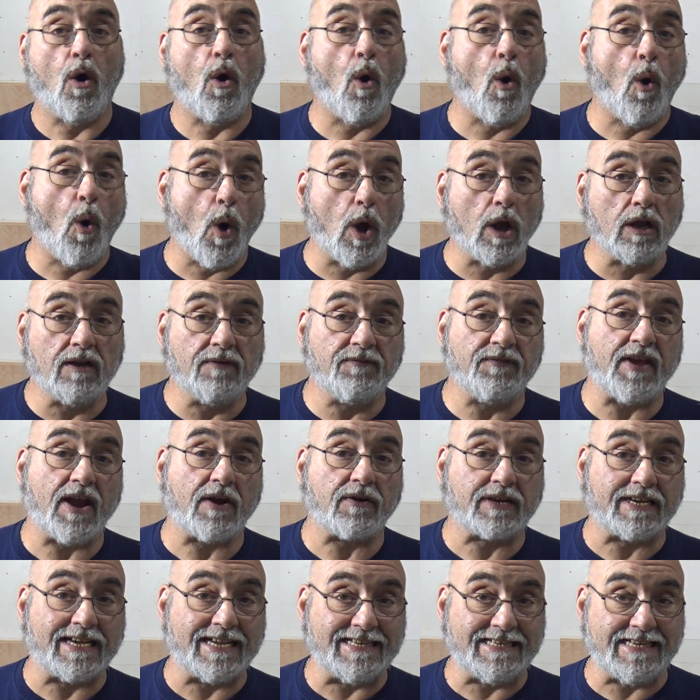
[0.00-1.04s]
all of
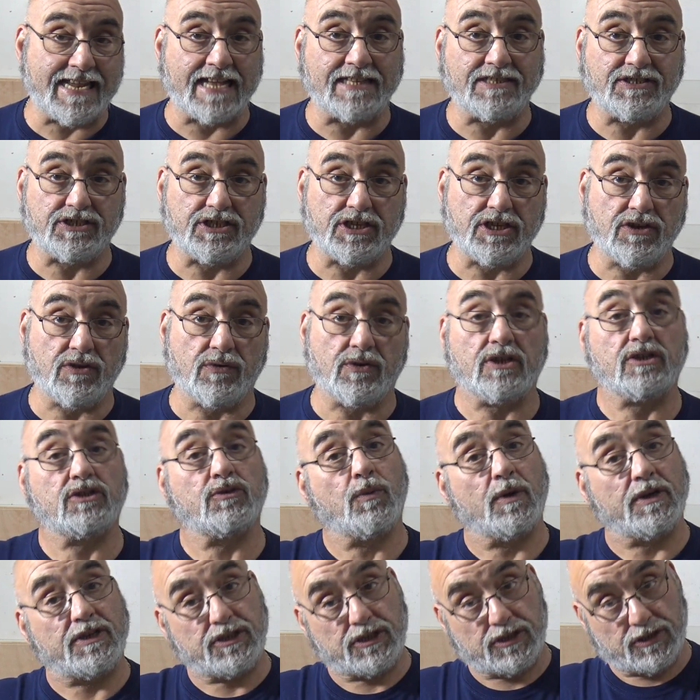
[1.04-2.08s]
their condensing
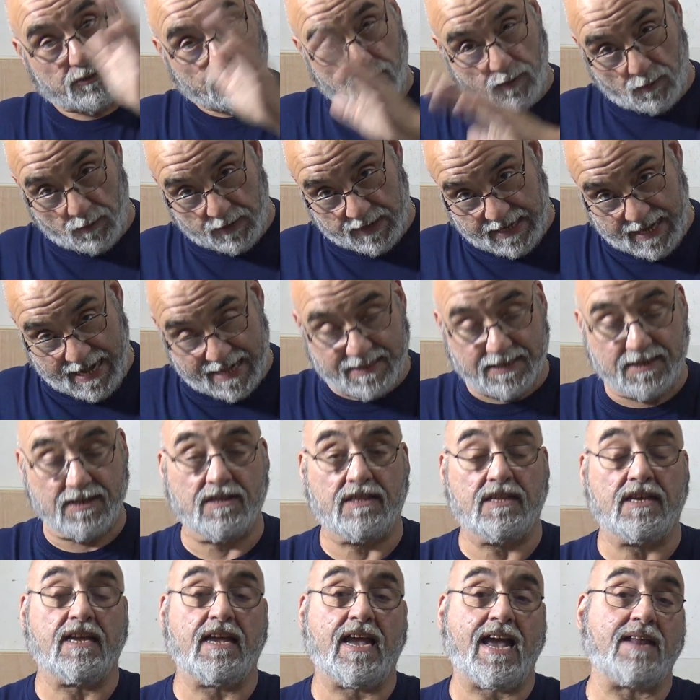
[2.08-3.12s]
units, which when we get to
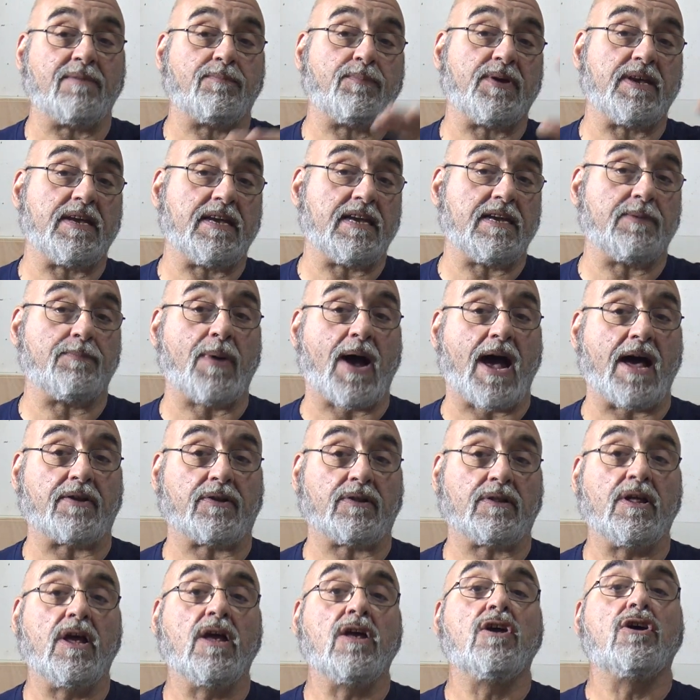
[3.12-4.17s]
the NPE
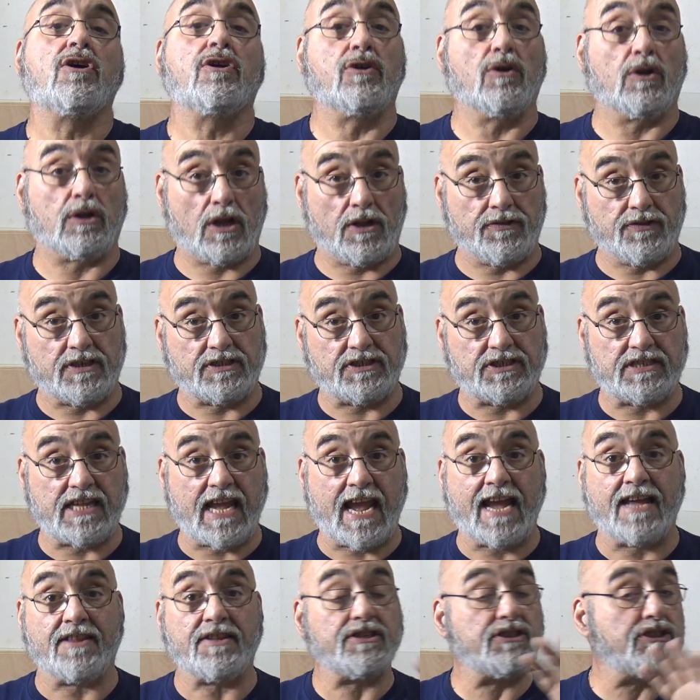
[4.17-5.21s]
model, you'll
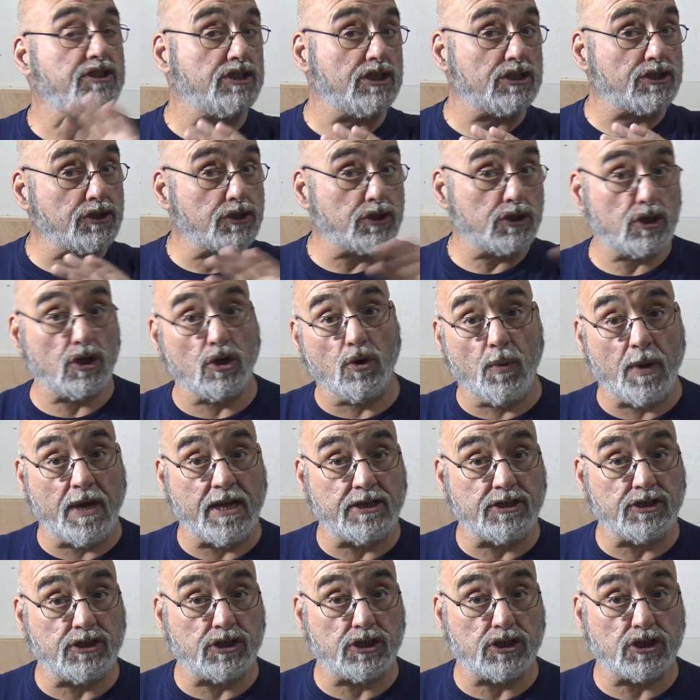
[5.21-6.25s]
understand is just two
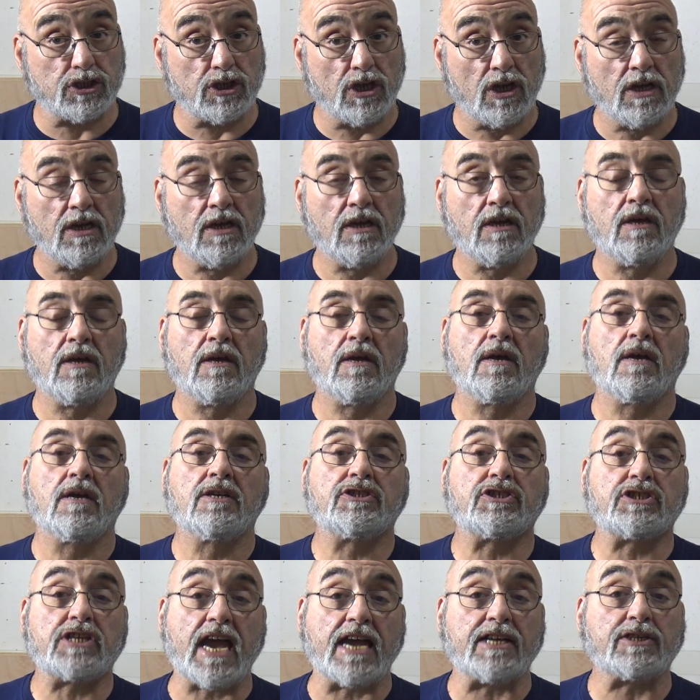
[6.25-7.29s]
inch
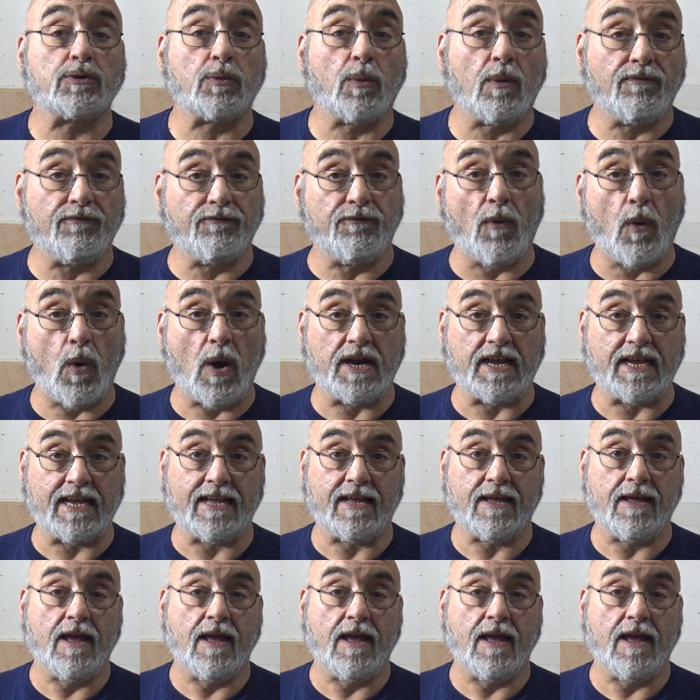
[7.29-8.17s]
schedule 40.